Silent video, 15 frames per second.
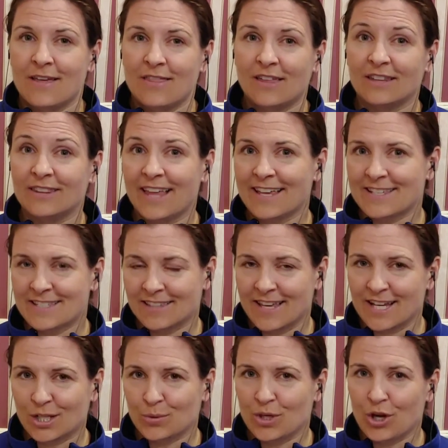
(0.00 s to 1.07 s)
the less
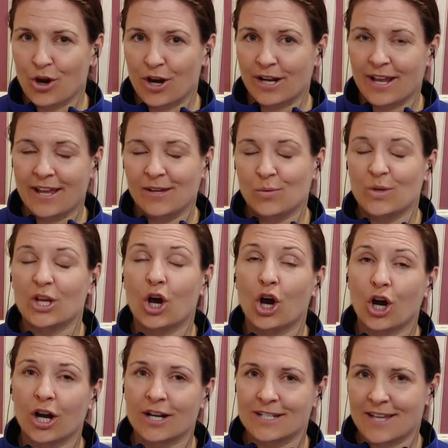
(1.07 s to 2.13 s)
likely we
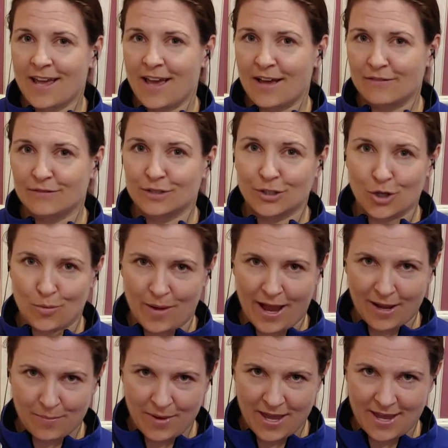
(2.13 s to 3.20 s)
are to have low
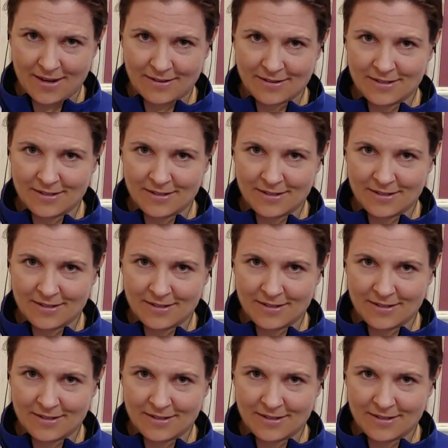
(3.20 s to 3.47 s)
back pain.